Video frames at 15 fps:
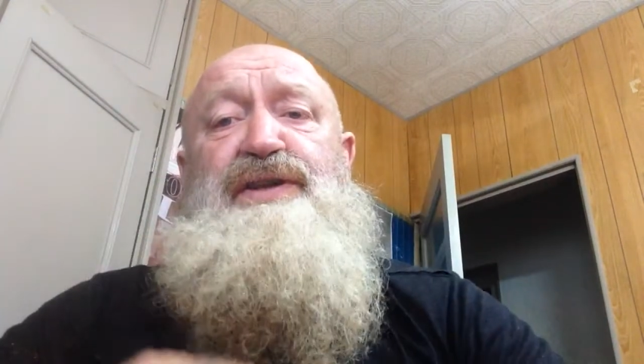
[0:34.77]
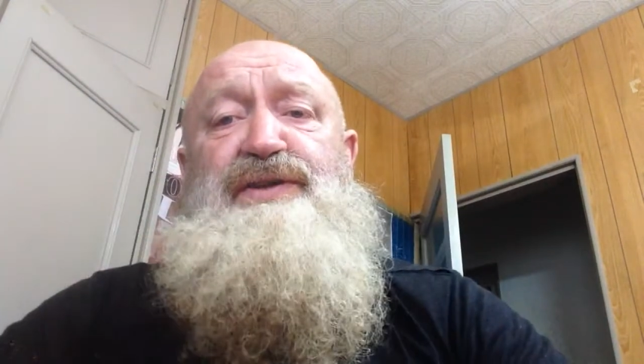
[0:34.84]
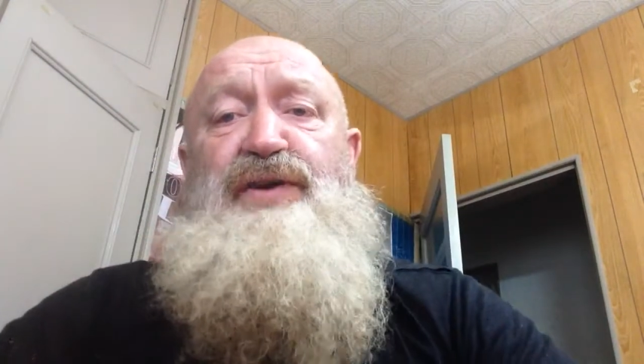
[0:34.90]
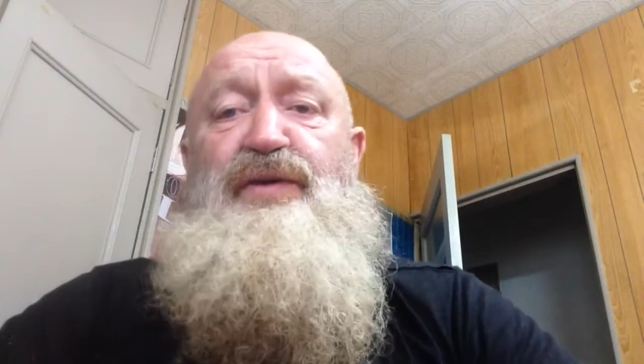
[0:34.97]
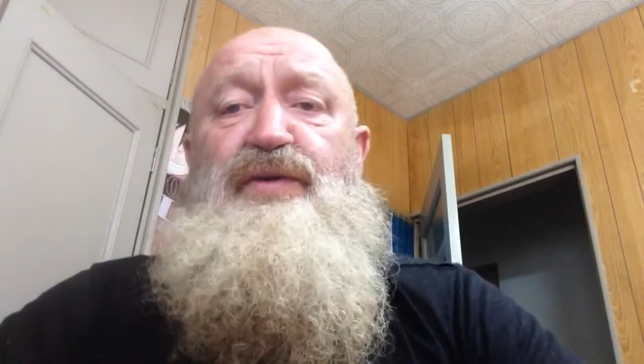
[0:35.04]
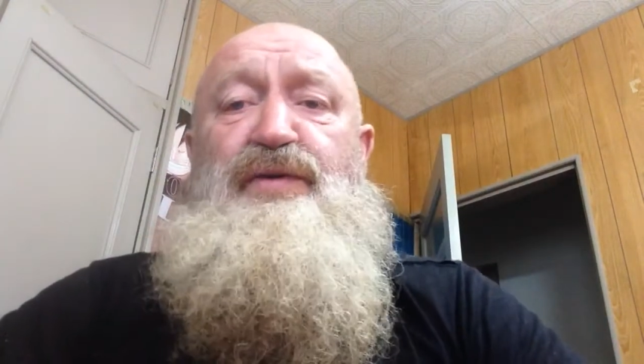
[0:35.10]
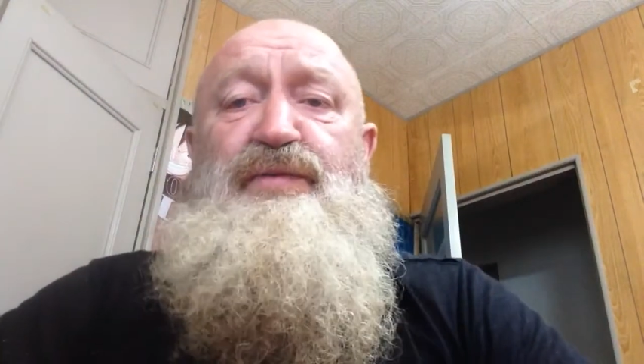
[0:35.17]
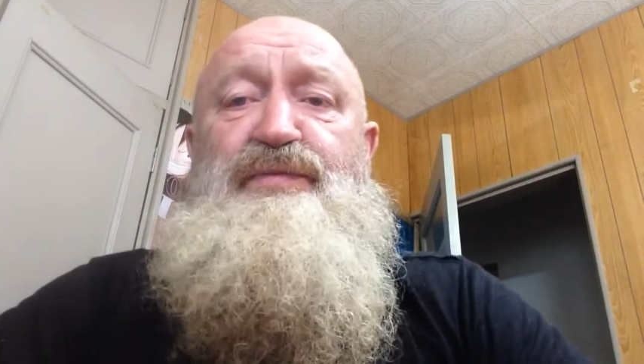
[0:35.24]
it
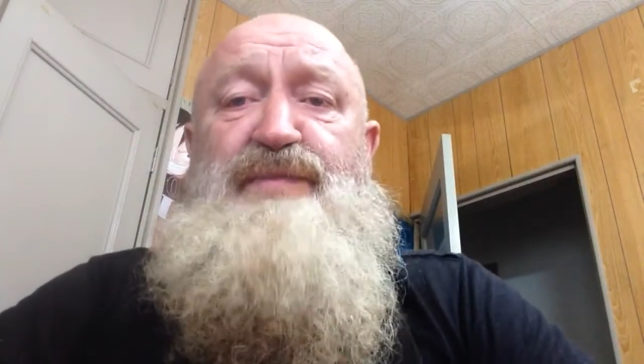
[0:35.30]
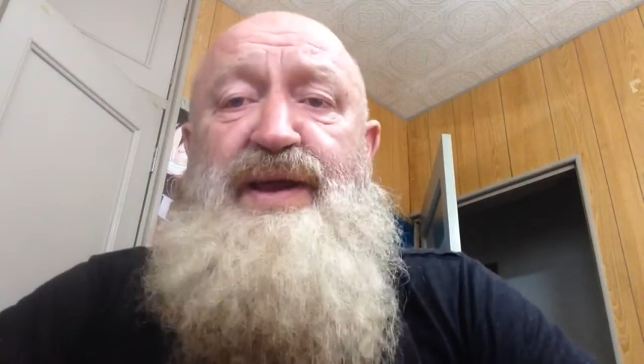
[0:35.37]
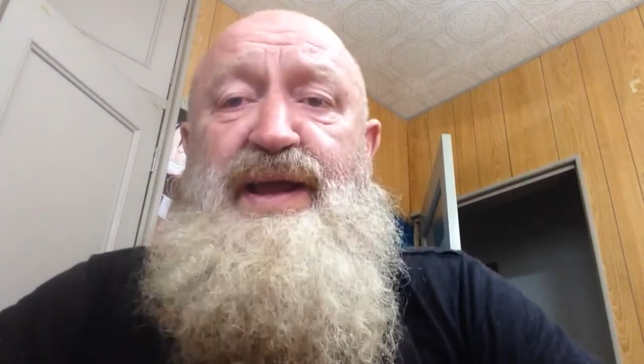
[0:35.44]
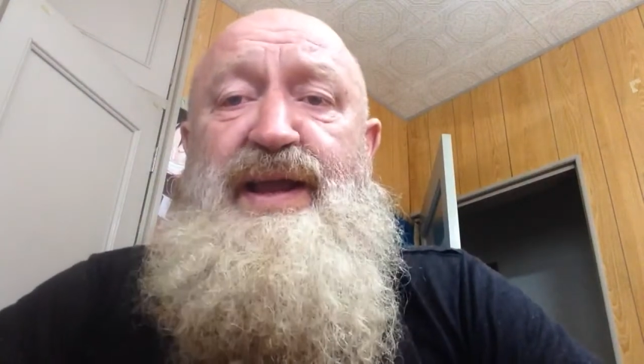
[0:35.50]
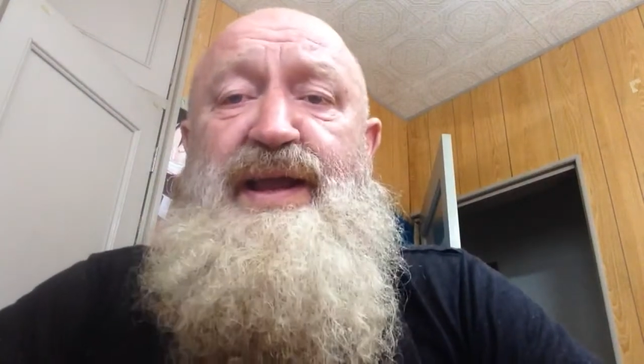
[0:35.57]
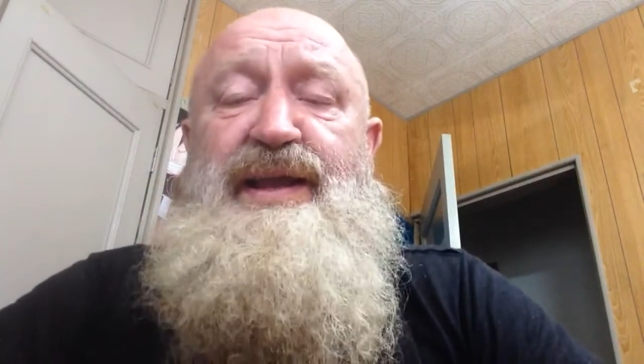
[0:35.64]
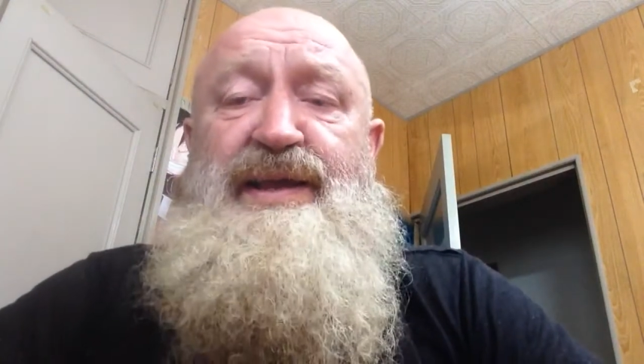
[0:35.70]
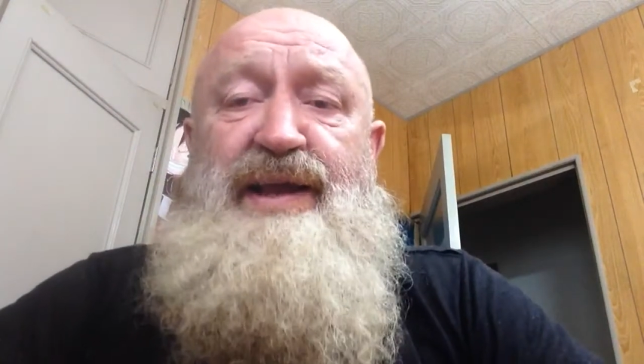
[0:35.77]
don't
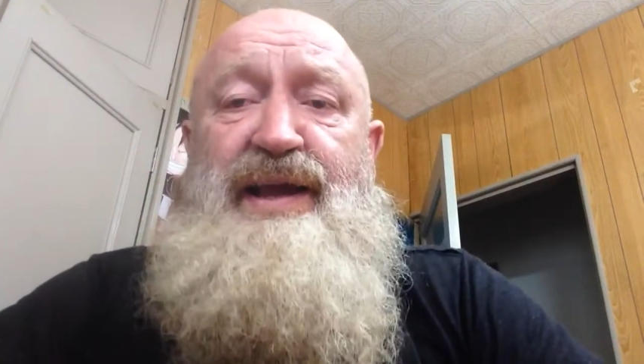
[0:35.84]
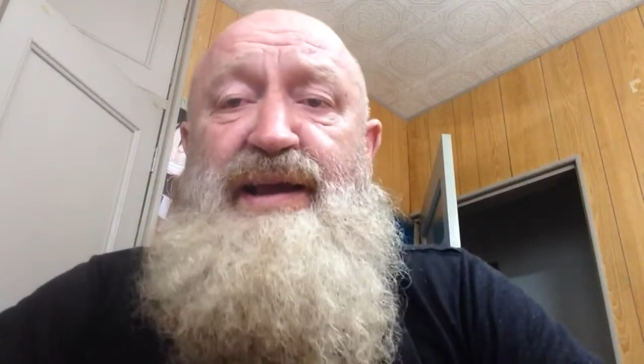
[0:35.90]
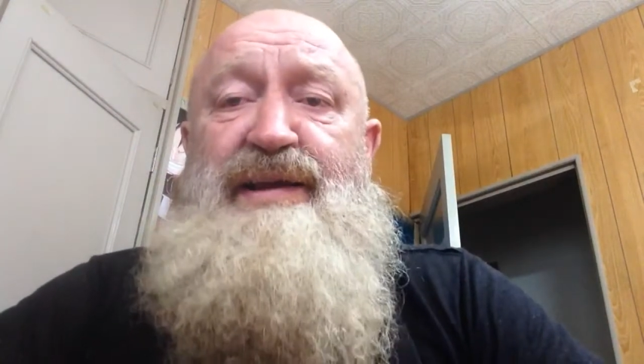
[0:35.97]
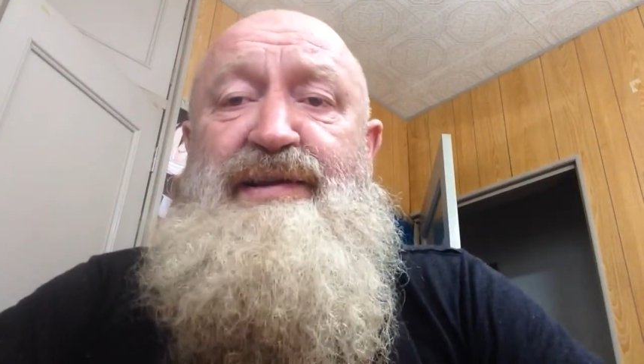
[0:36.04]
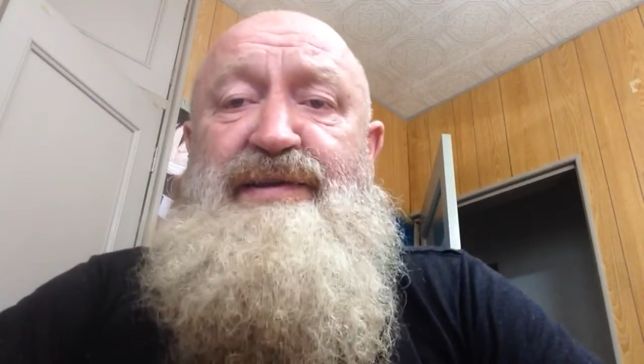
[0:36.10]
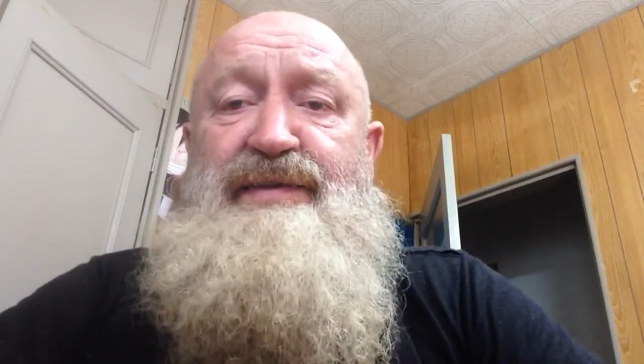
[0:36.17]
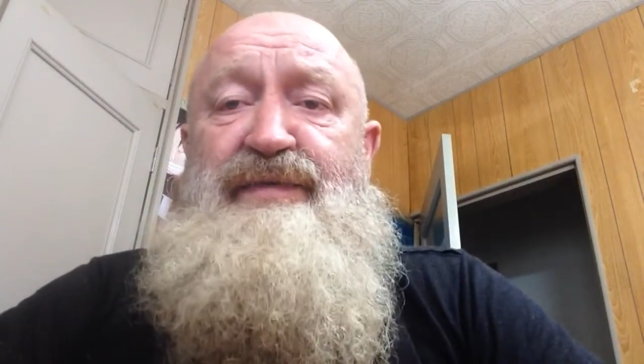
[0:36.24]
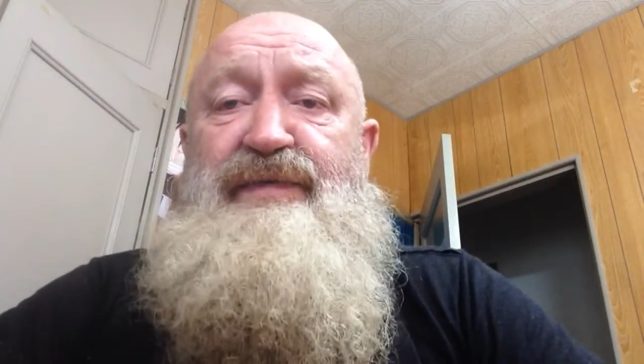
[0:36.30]
make
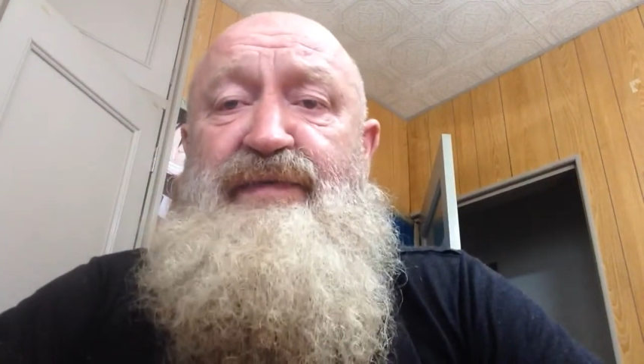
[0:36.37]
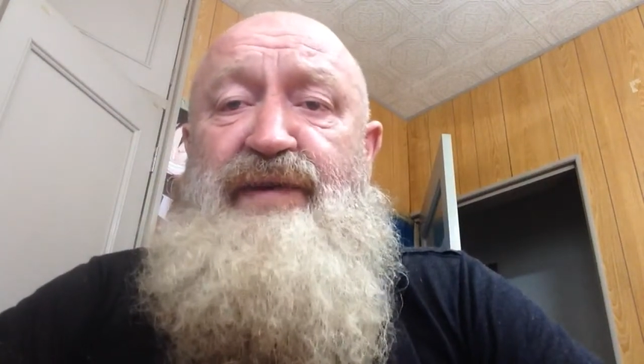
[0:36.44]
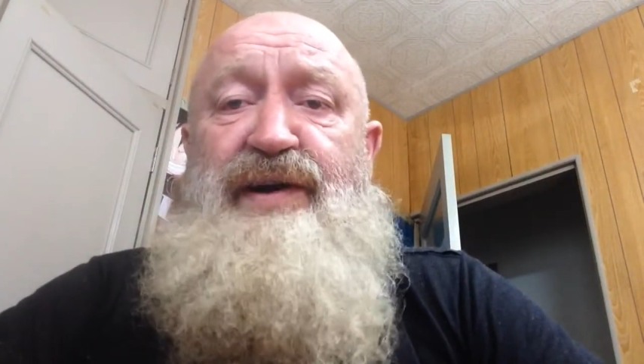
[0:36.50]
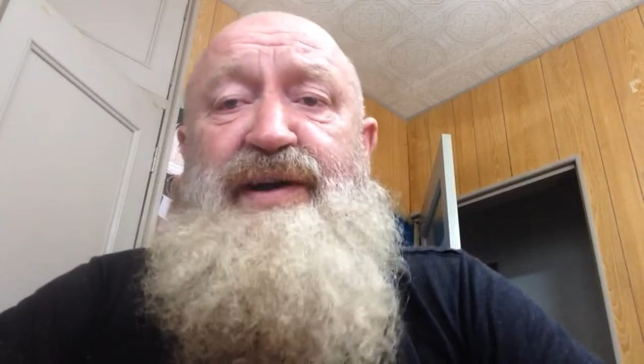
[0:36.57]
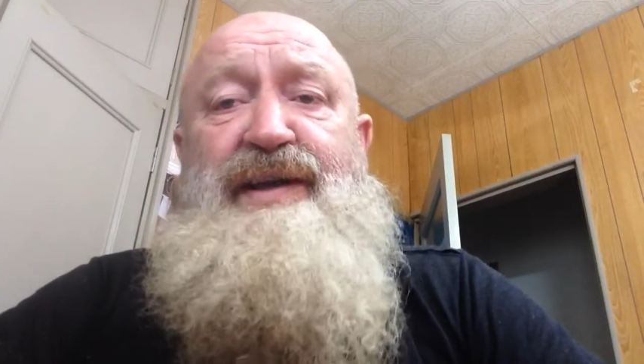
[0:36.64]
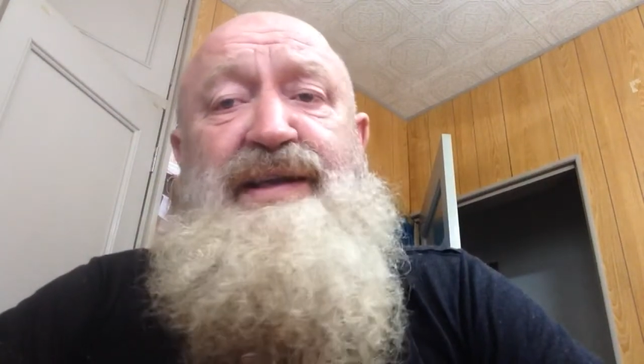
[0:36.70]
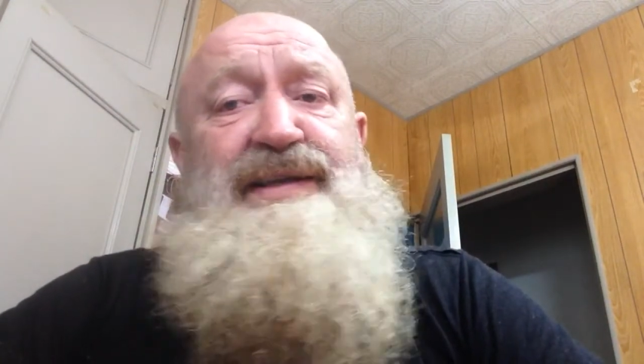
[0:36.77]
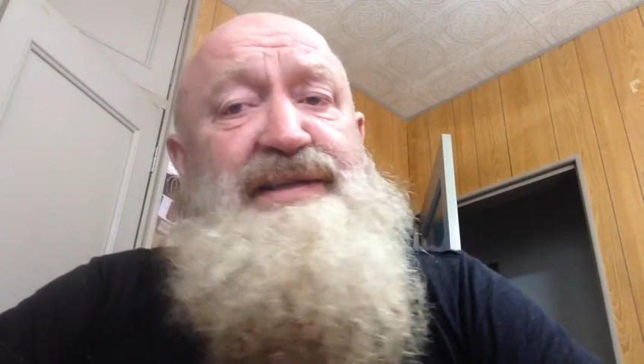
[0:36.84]
any
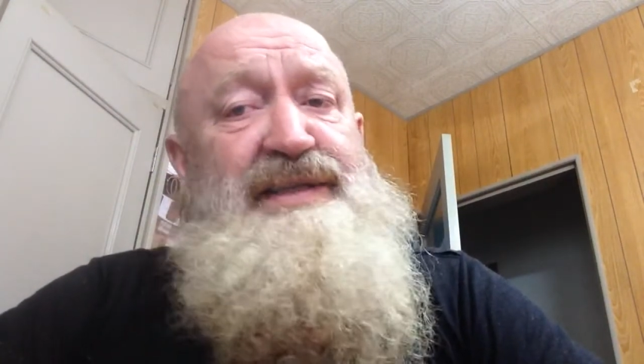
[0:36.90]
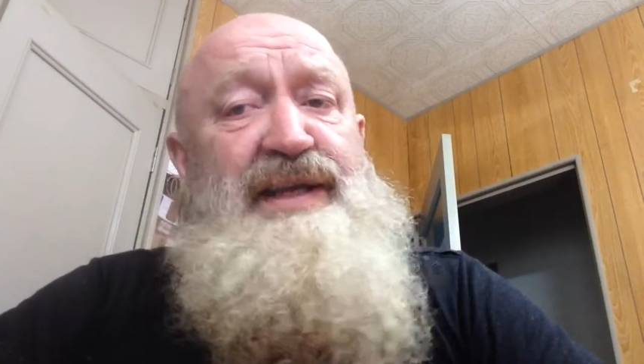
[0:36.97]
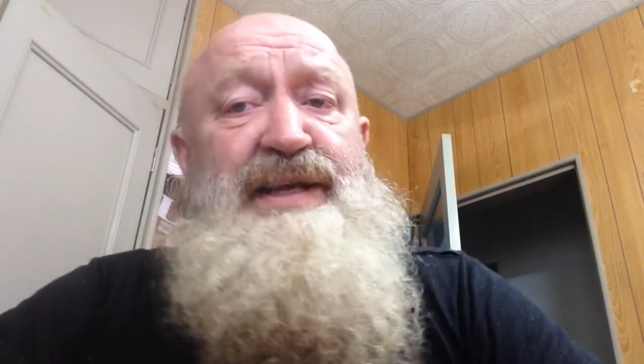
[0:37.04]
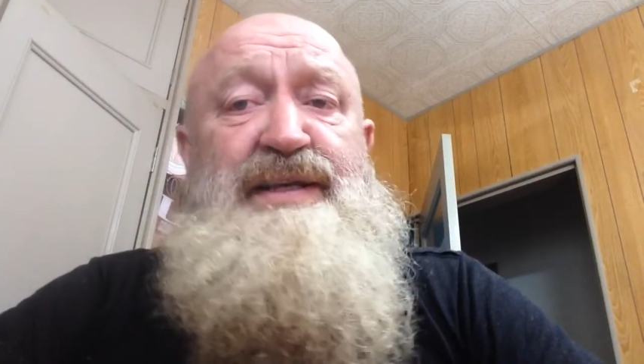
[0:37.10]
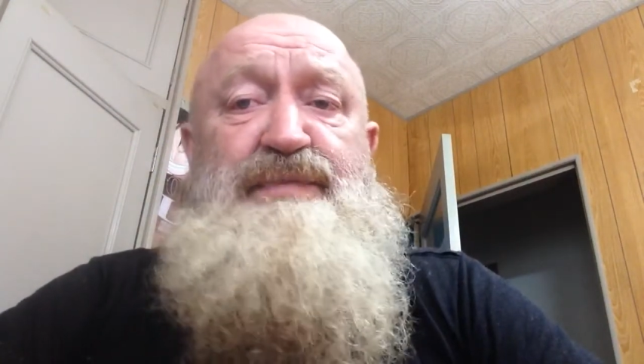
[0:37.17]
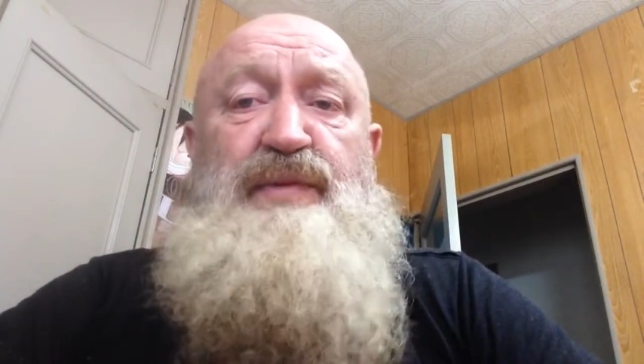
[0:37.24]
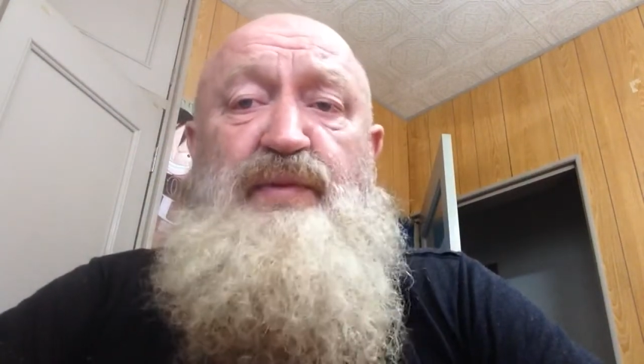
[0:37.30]
fucking sense.